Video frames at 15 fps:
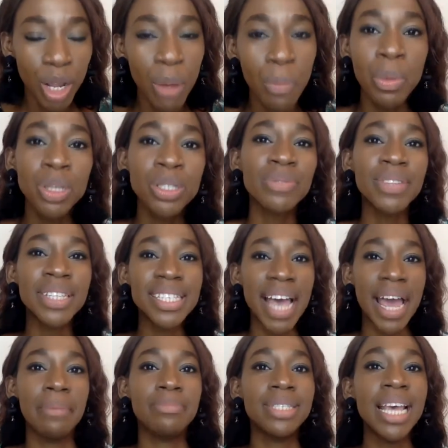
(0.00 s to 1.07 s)
most of the
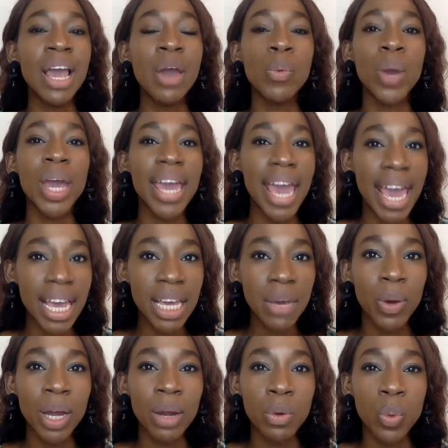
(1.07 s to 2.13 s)
time
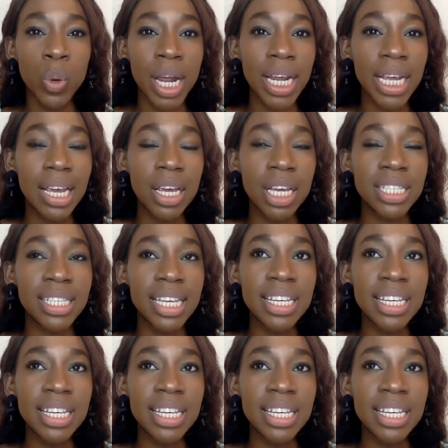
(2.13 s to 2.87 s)
it's